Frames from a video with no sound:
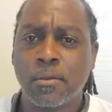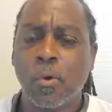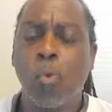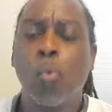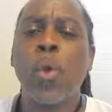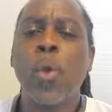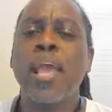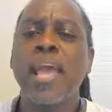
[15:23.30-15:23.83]

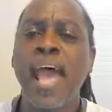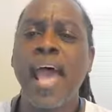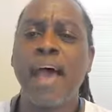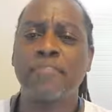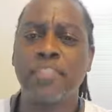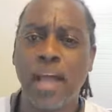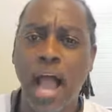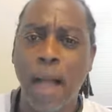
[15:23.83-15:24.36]
we
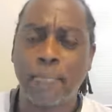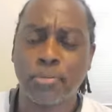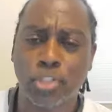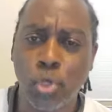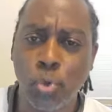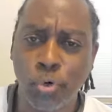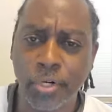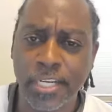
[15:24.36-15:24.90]
have the
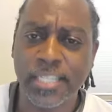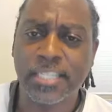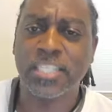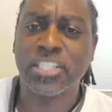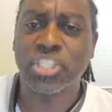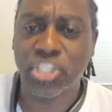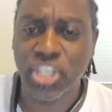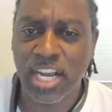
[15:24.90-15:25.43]
opportunity to
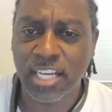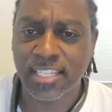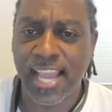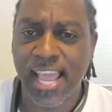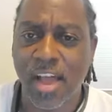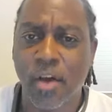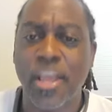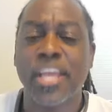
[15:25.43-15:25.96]
shut
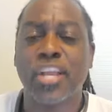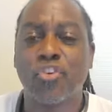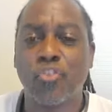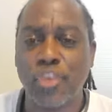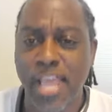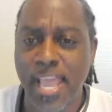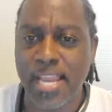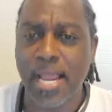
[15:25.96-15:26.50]
down and
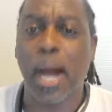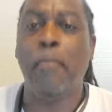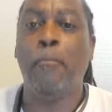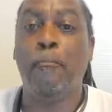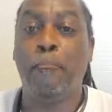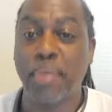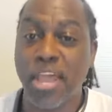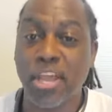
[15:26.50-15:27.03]
create a
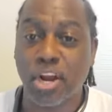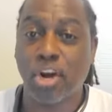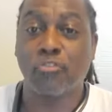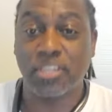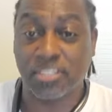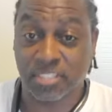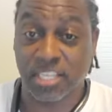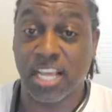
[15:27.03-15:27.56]
bigger
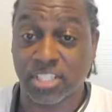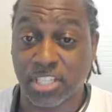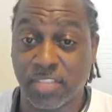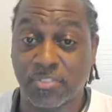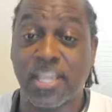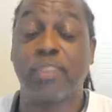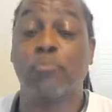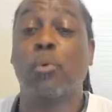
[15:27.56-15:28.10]
recession
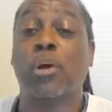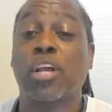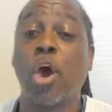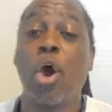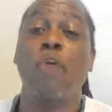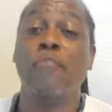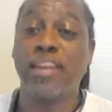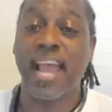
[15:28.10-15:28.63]
than what
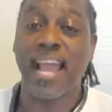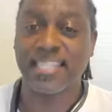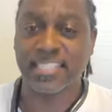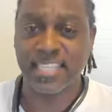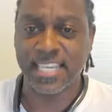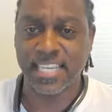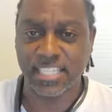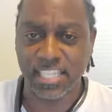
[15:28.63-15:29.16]

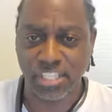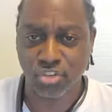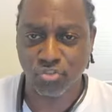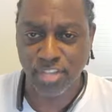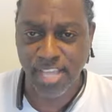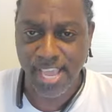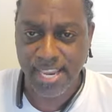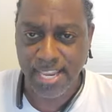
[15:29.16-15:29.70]
COVID-19 just
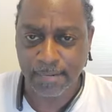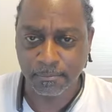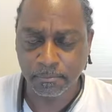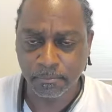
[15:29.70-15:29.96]
created.